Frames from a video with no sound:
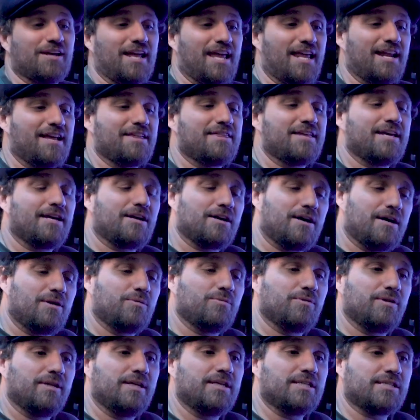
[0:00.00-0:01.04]
And I think God
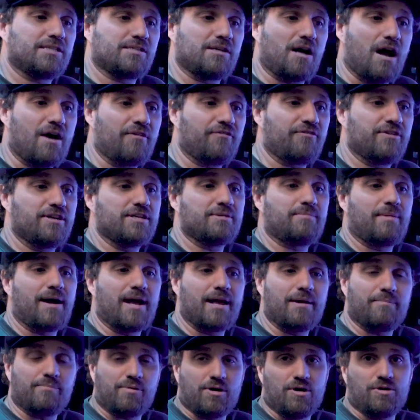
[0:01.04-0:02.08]
really softened my
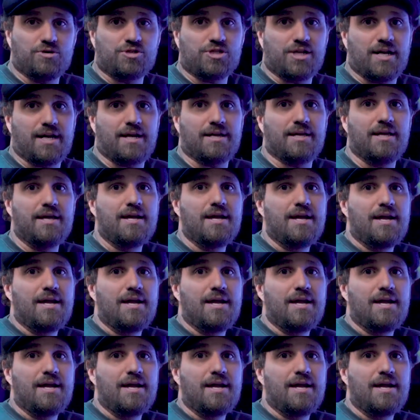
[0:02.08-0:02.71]
approach, and I